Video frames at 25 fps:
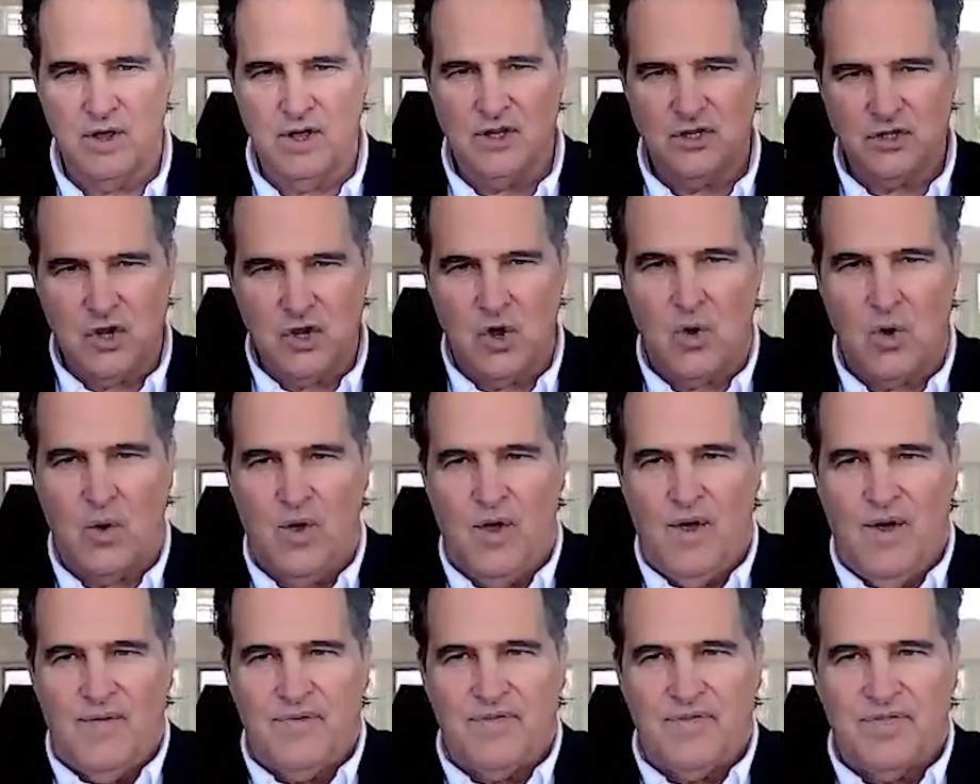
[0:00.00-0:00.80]

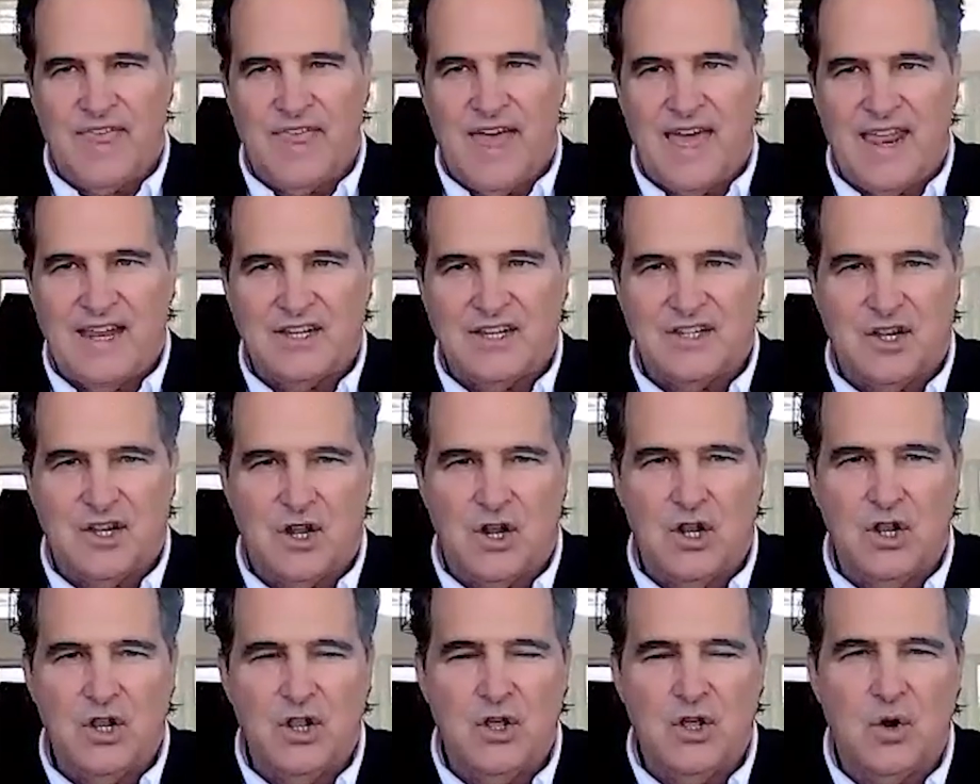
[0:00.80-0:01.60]
So that is a
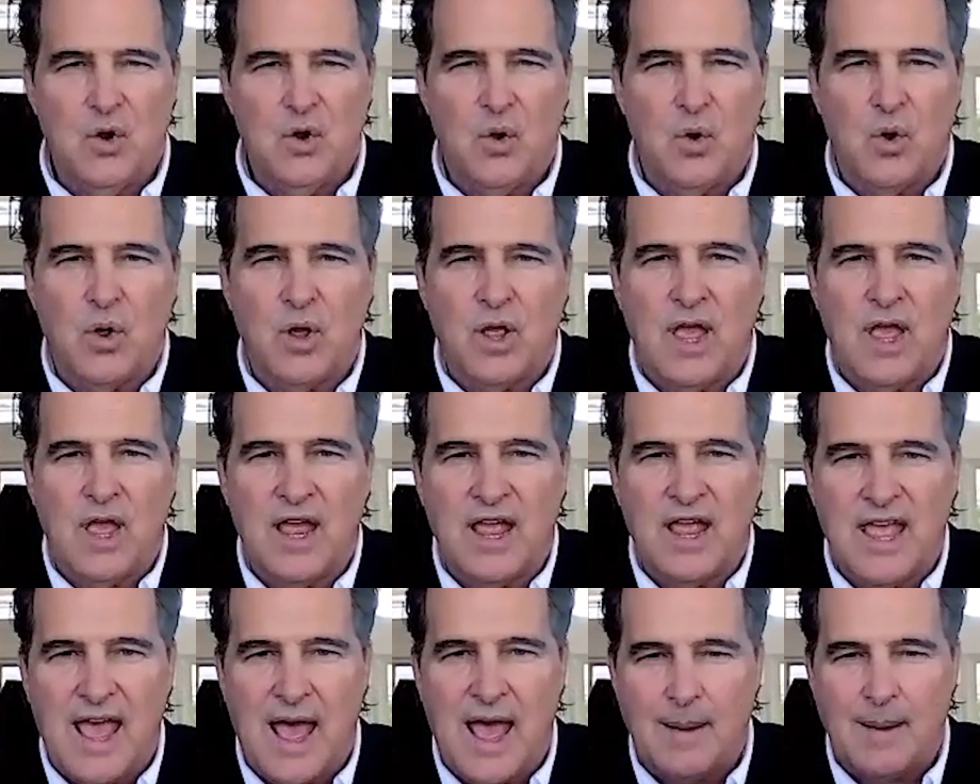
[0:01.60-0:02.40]
little
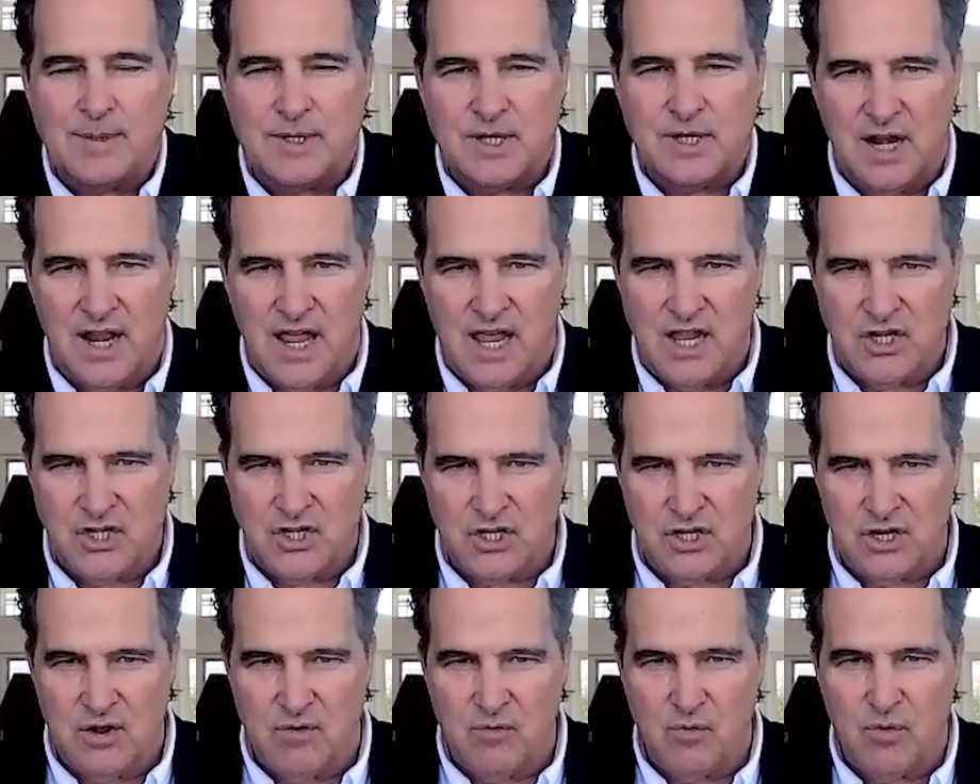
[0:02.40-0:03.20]

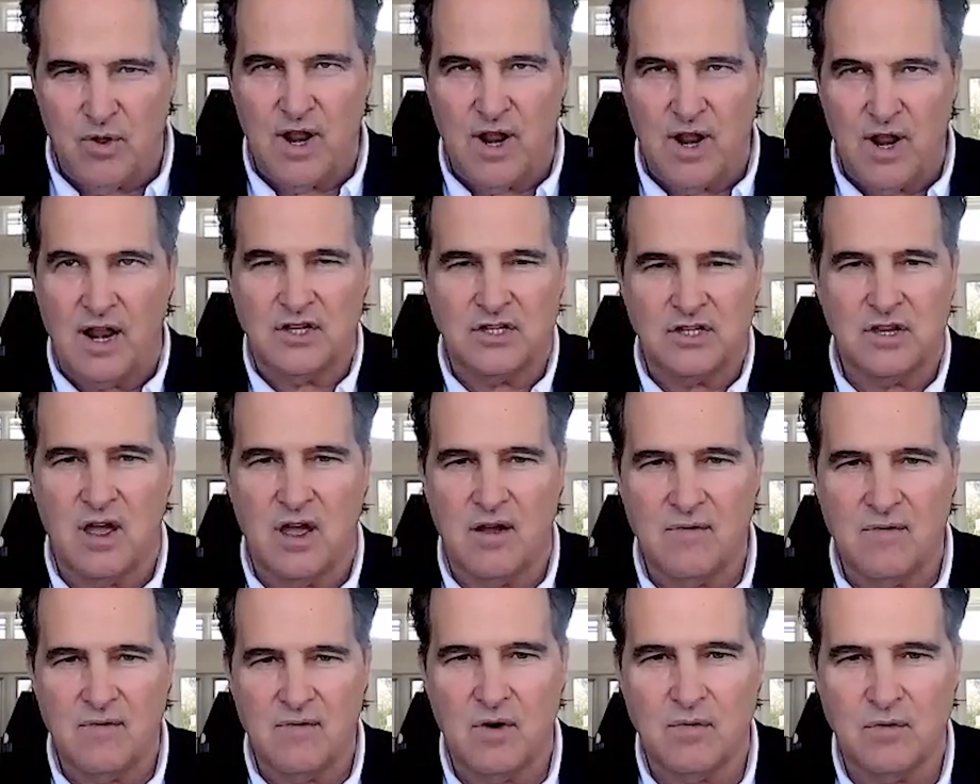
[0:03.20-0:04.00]
encapsulation of what I
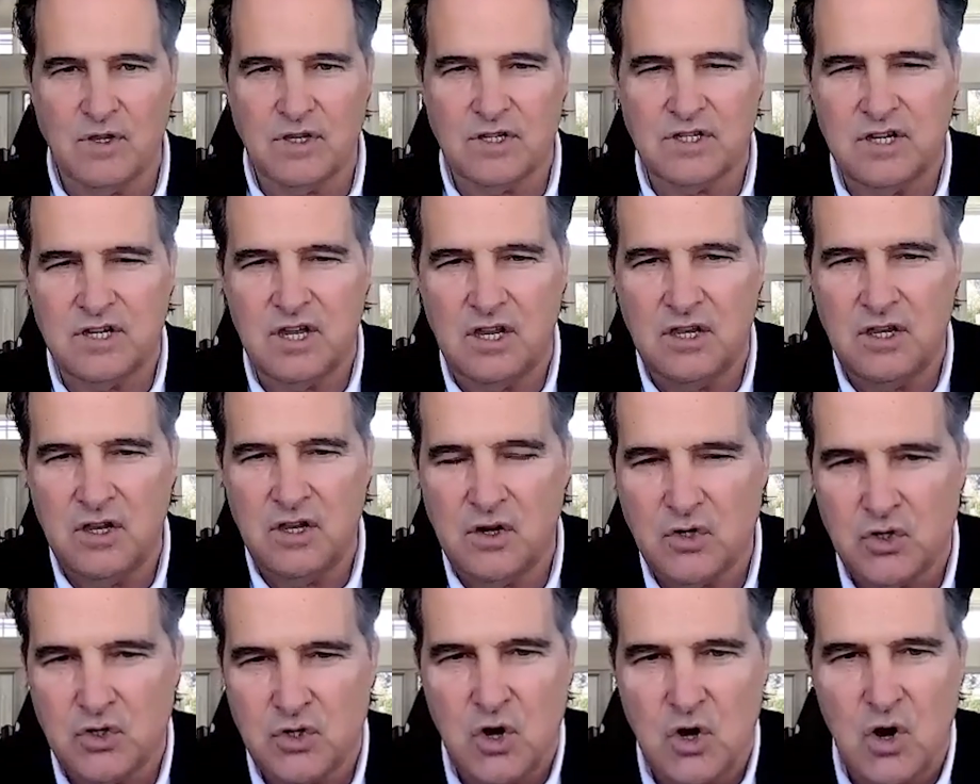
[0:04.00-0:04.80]
discovered over this 10
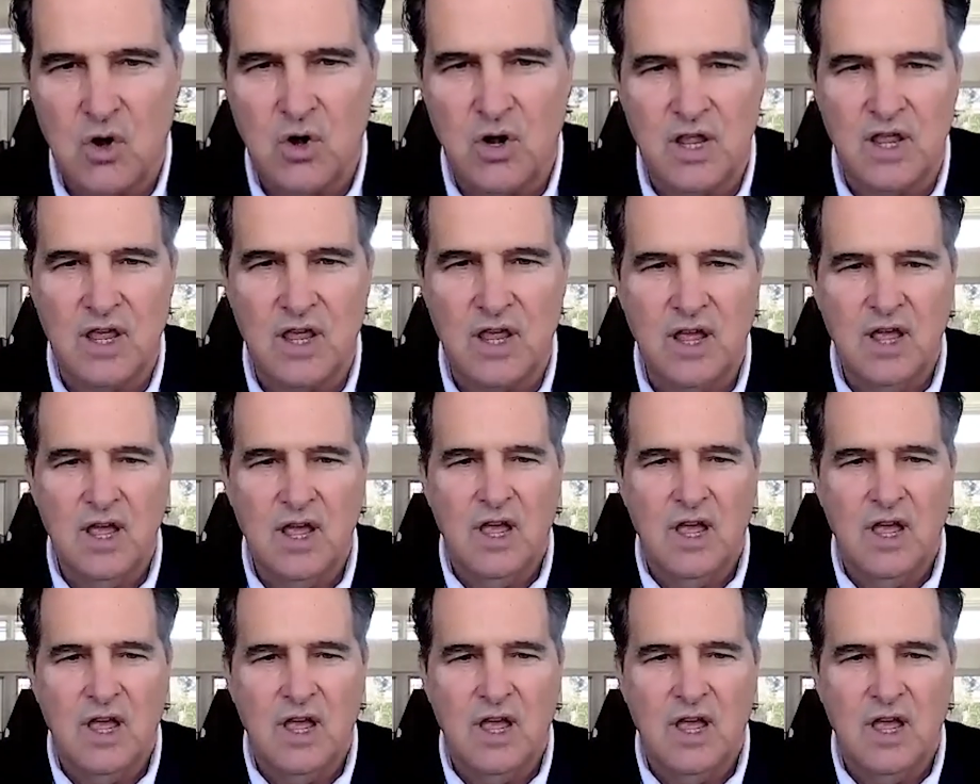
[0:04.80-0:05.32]
year journey.